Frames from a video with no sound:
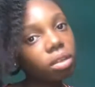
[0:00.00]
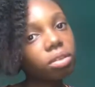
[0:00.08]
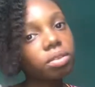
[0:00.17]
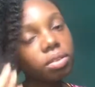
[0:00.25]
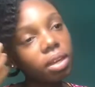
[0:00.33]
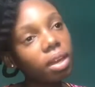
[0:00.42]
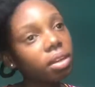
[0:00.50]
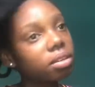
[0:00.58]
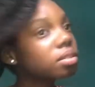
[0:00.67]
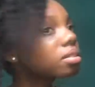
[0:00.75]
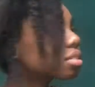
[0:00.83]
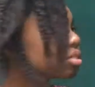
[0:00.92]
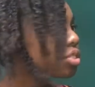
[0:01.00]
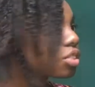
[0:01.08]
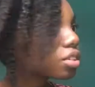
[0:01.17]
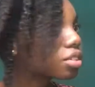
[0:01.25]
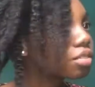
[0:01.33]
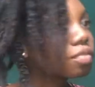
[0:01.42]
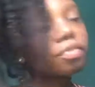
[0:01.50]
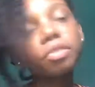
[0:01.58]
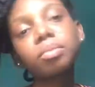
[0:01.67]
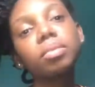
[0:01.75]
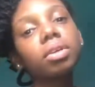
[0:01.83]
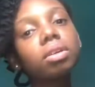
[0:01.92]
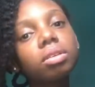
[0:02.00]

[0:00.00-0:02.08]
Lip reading: so guys, this is just from